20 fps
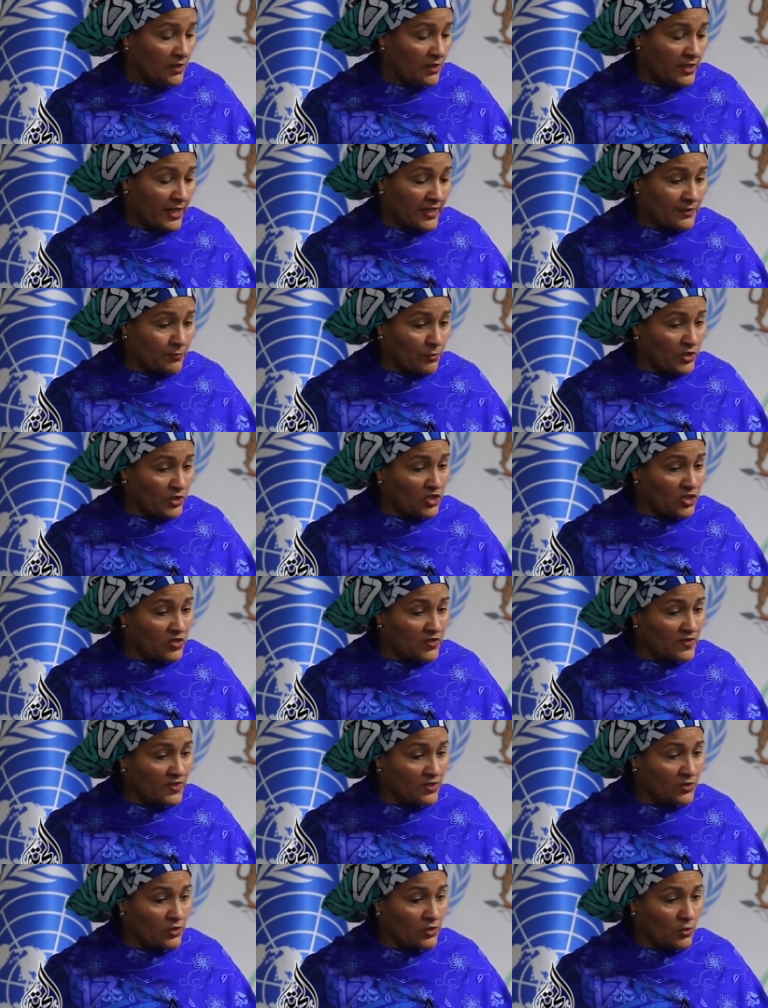
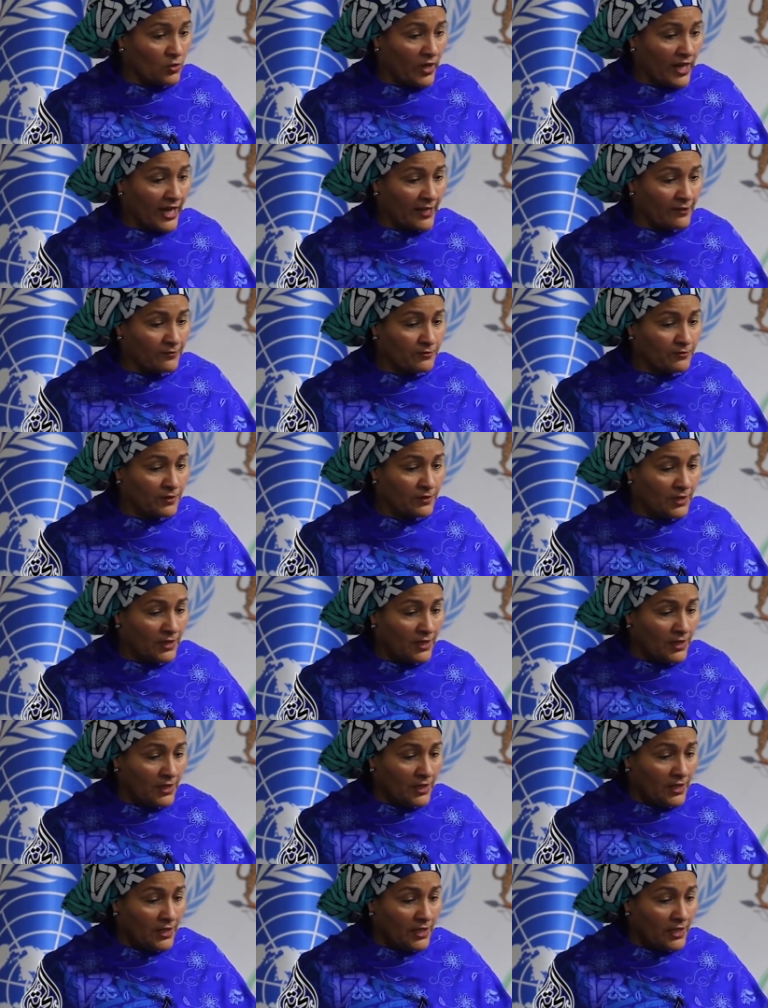aspirations that you have.
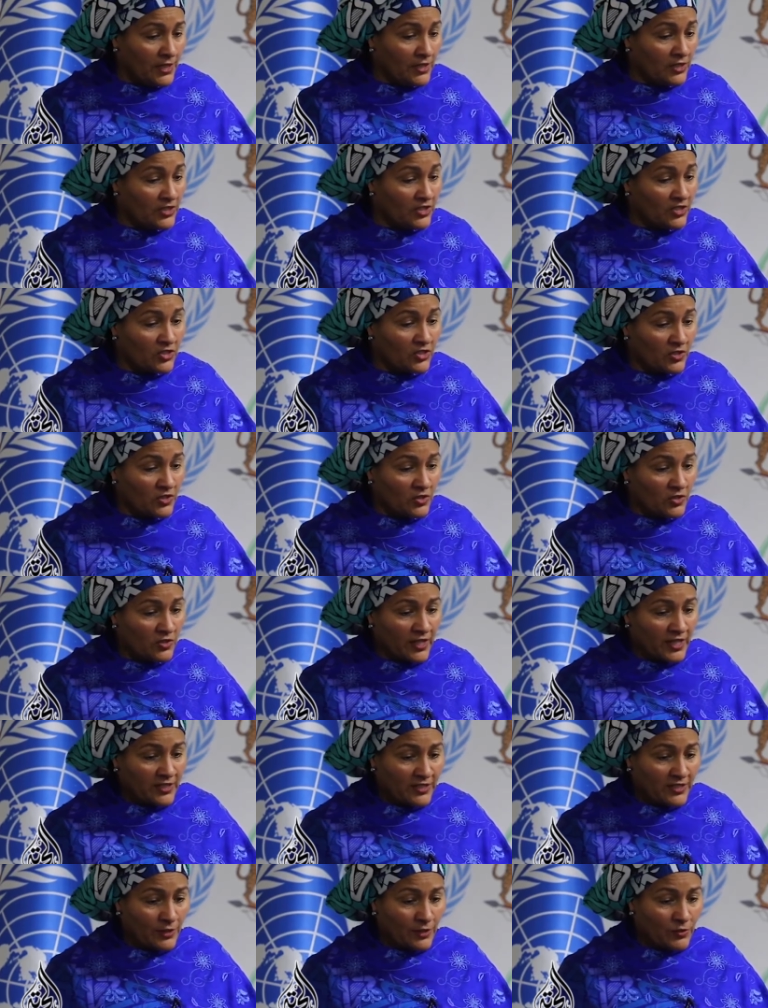In addition to
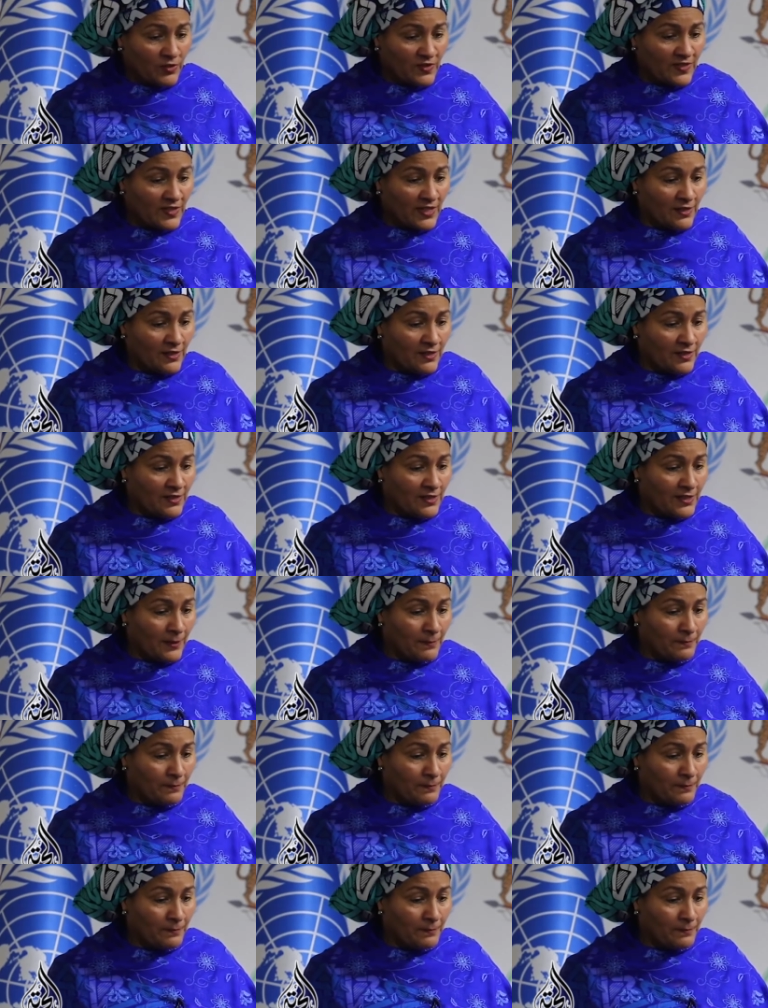that, I would say that